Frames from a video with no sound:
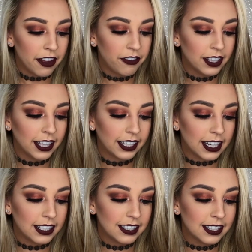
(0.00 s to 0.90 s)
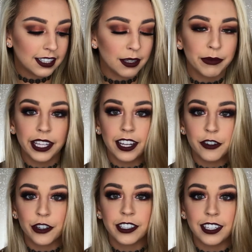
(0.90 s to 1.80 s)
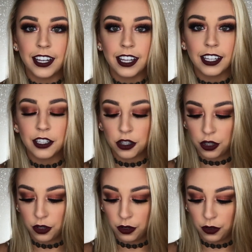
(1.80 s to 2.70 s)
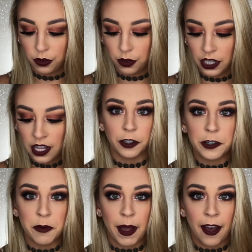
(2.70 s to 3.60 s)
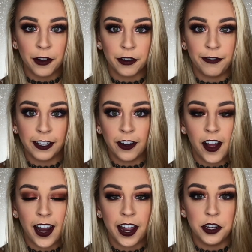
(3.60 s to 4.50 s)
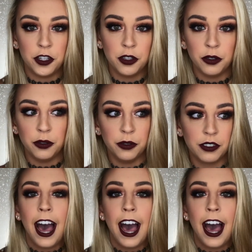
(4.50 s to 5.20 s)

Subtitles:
I feel like it's something interesting to learn about or figure out how to do.